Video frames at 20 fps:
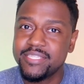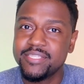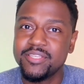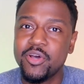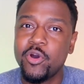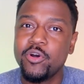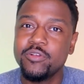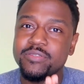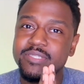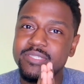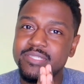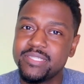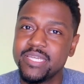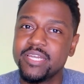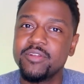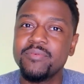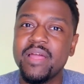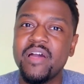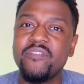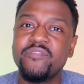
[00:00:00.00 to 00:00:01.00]
So
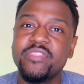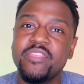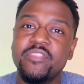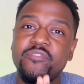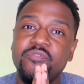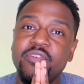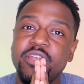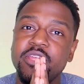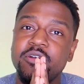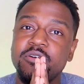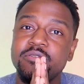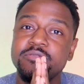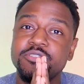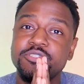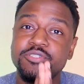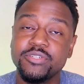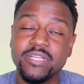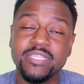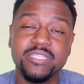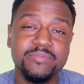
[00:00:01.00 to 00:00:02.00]
stick around for this video and
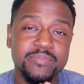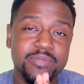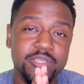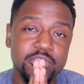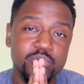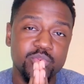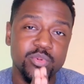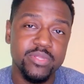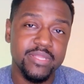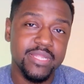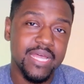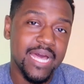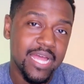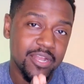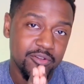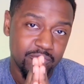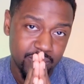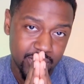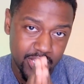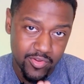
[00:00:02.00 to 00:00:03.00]
trust me, you will not